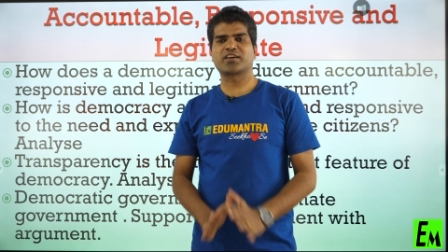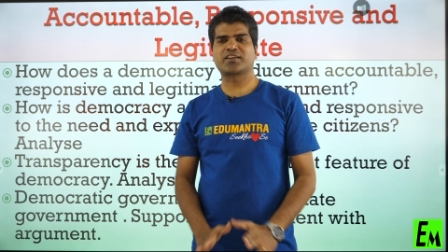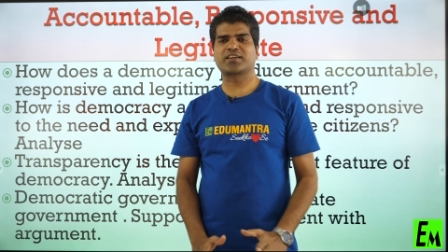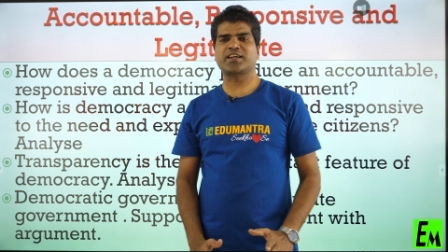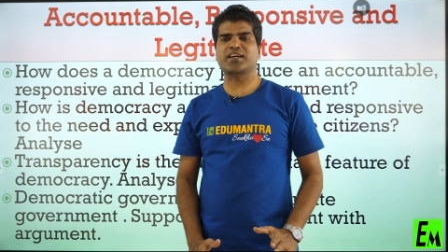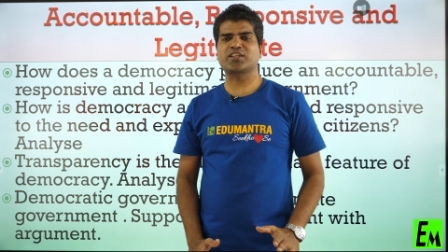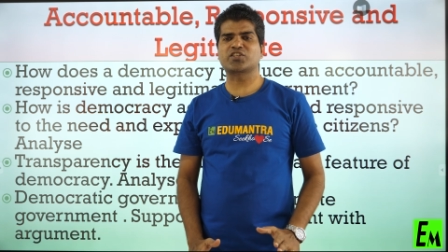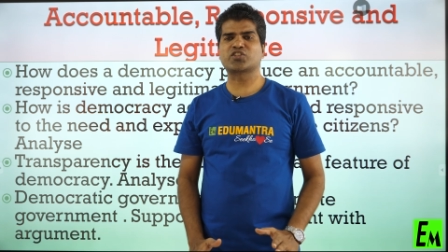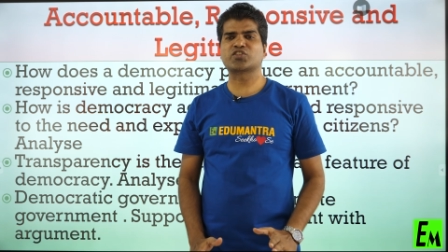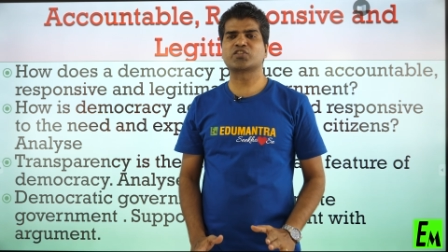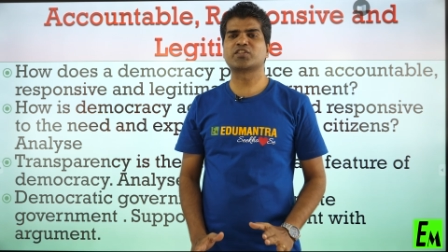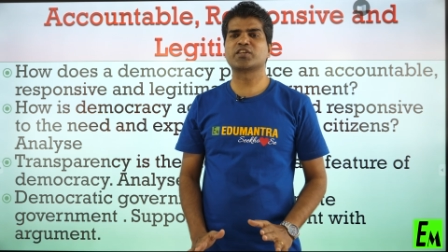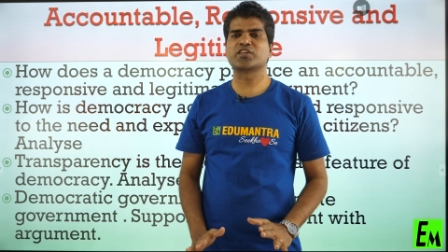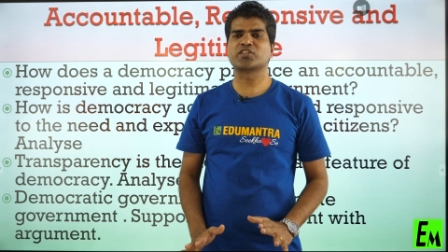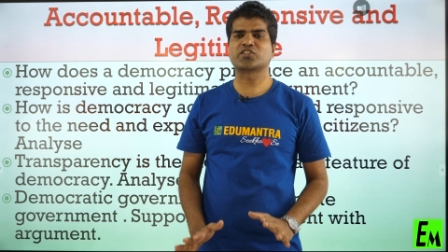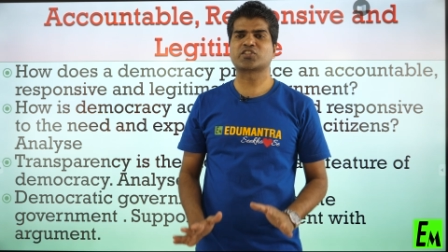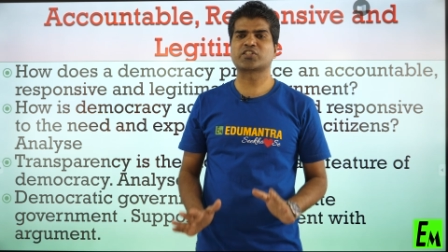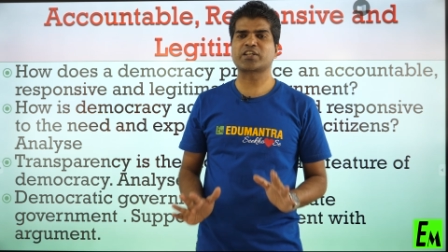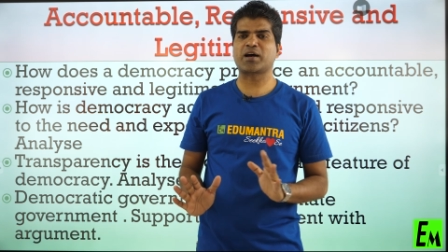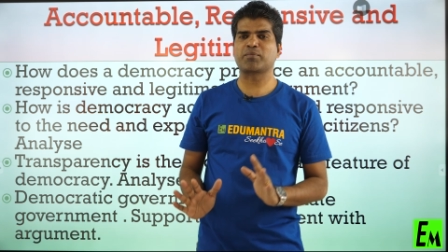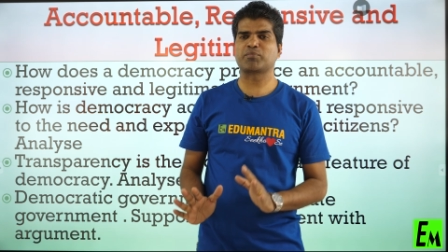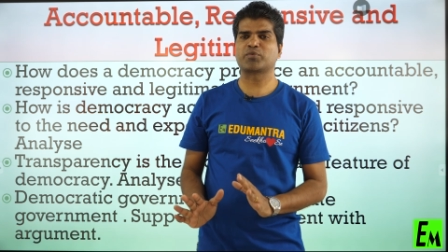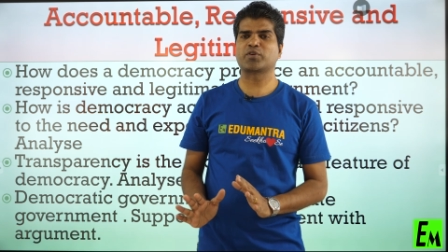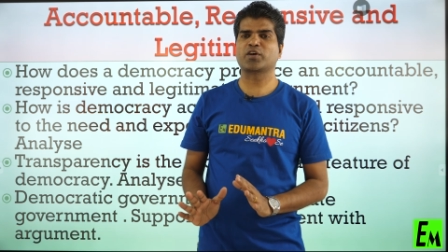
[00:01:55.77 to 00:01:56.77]
touch this
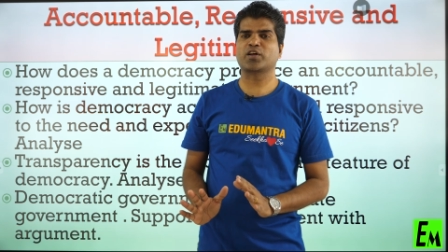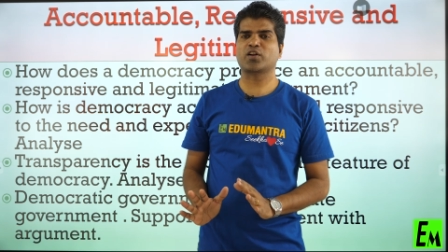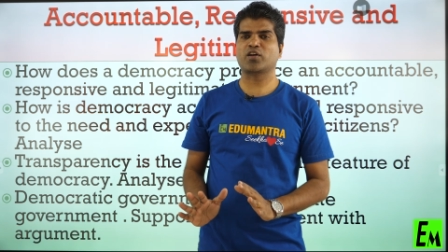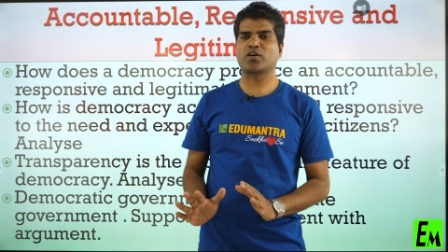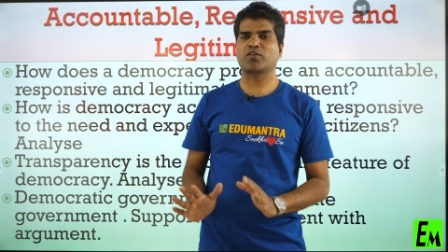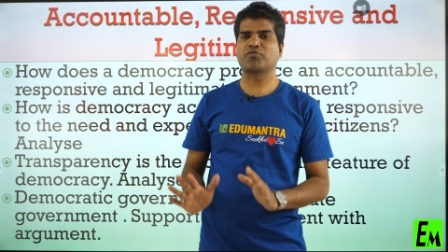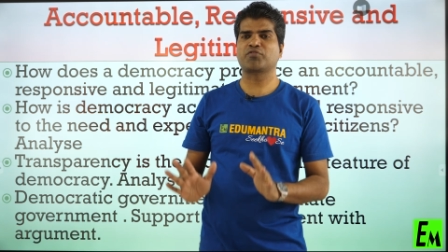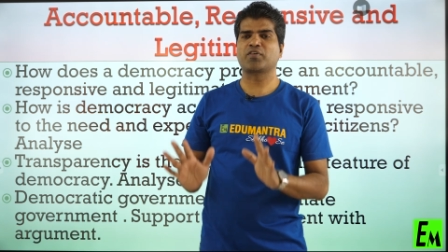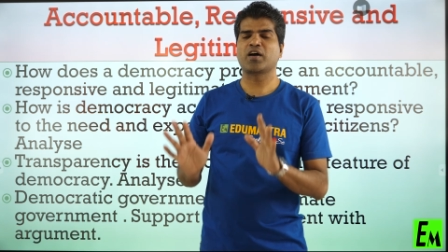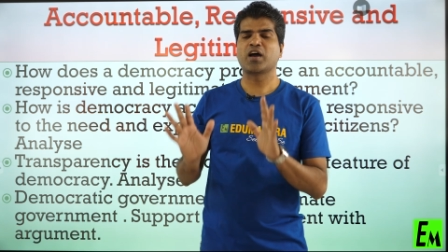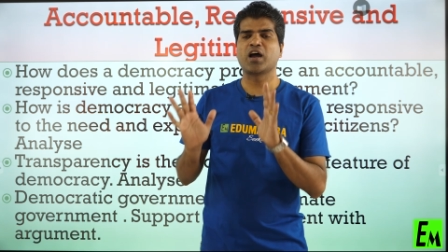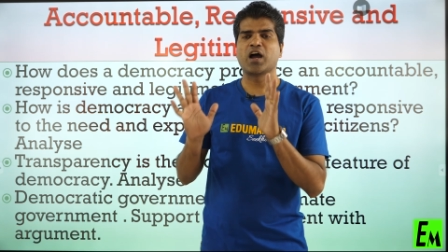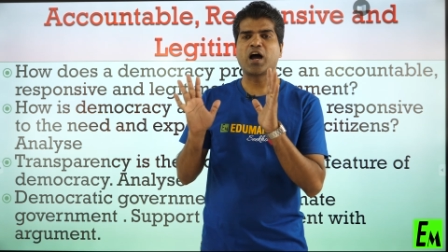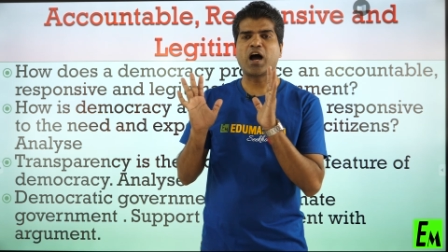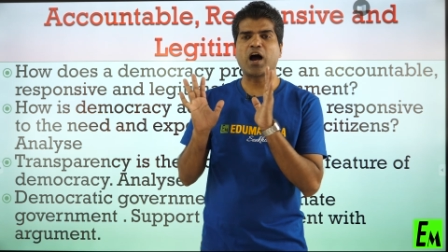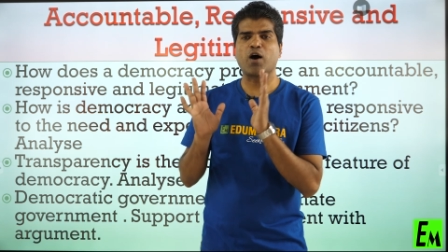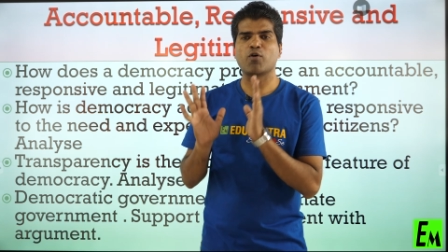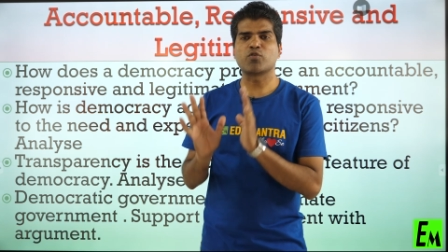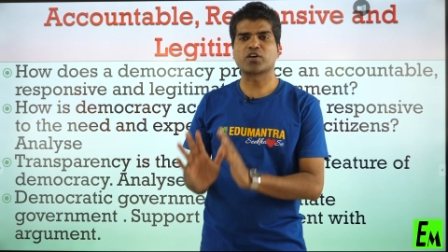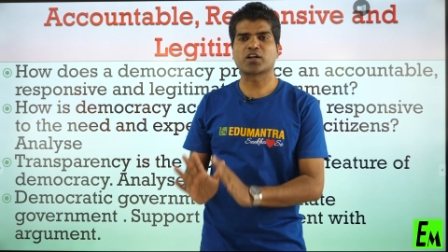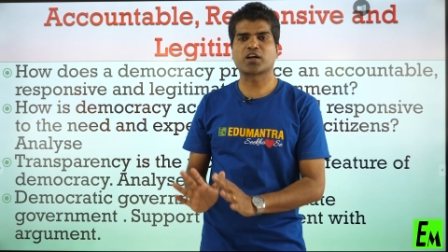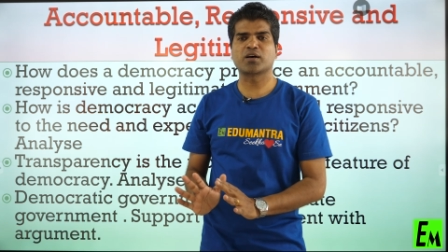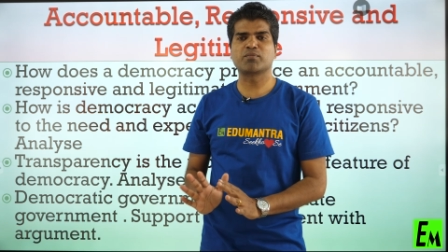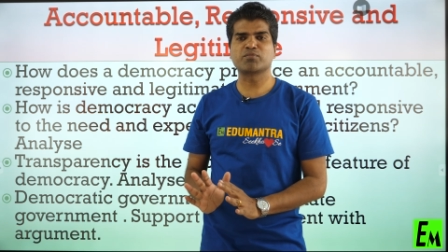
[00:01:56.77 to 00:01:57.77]
chapter of
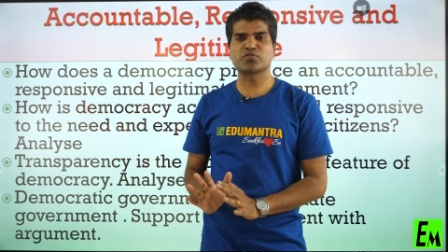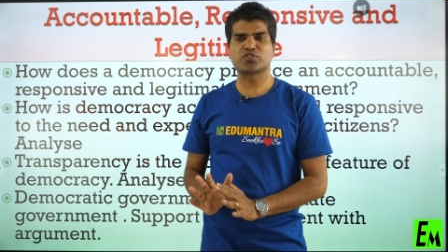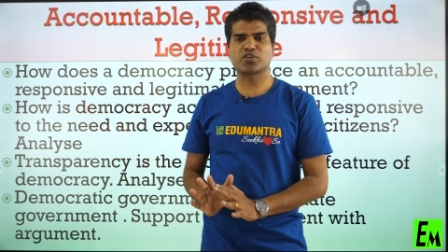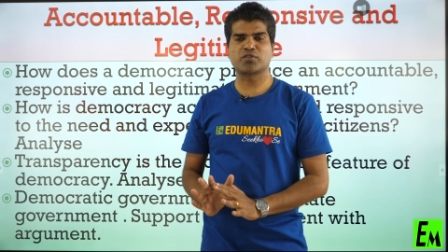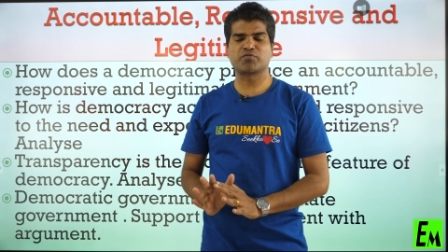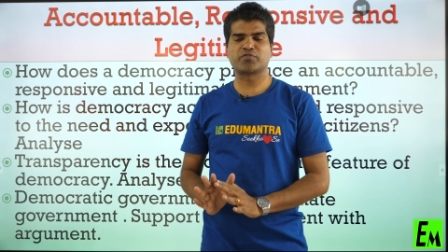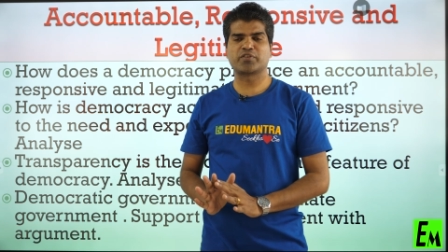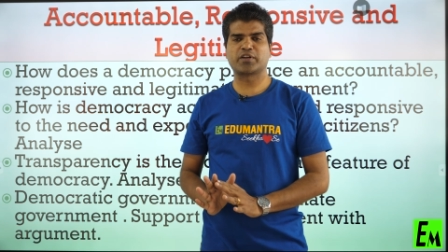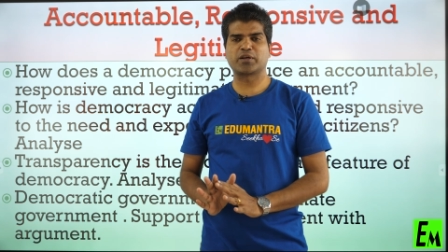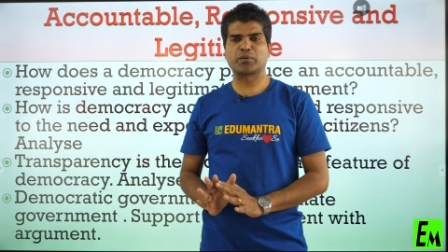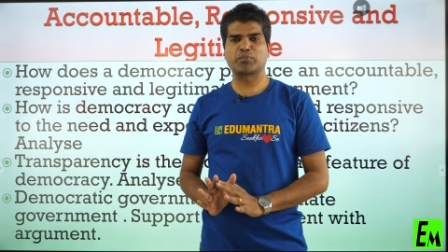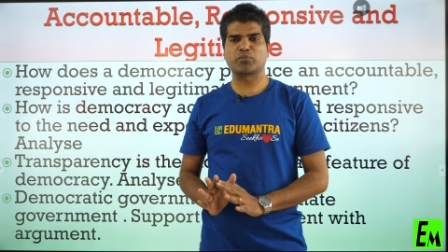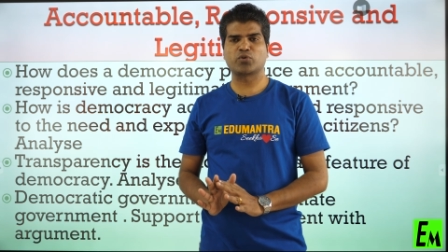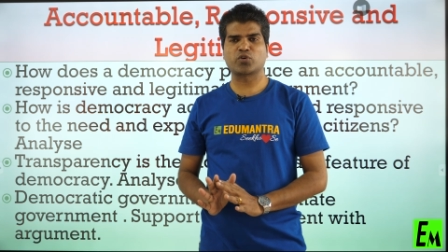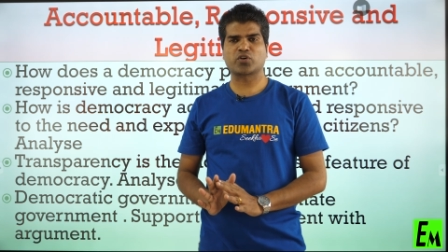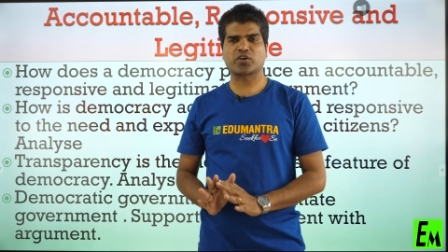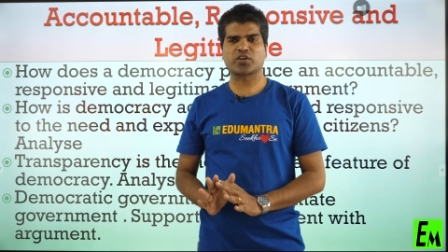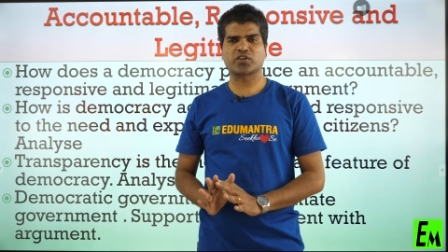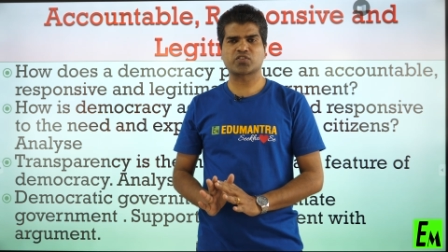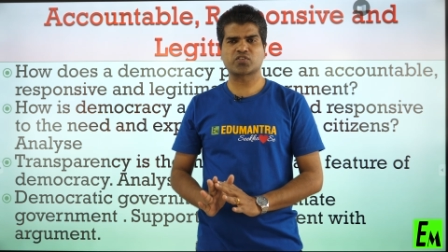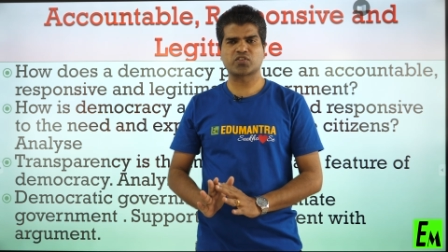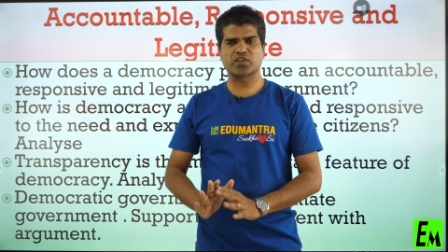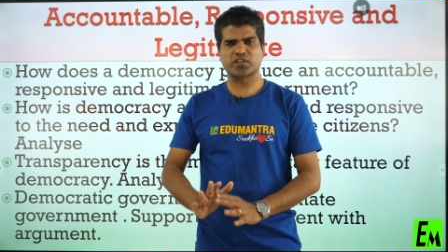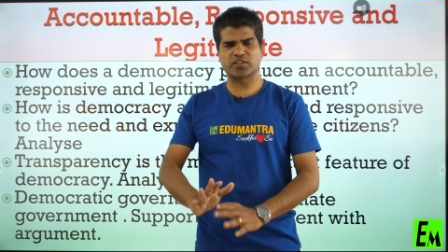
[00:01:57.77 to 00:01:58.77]
outcomes of
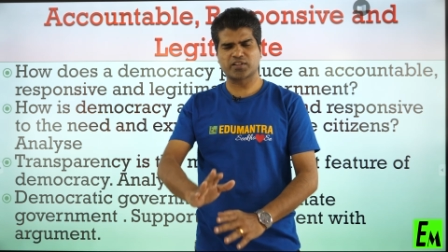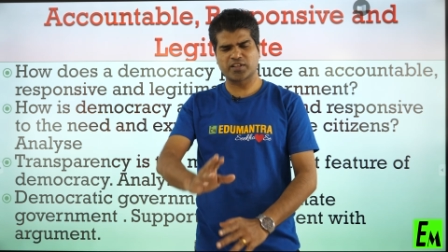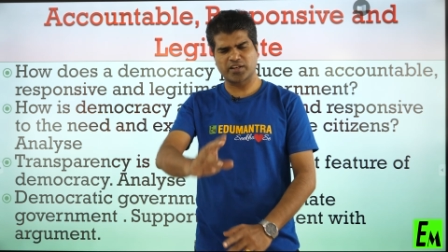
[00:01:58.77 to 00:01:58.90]
democracy,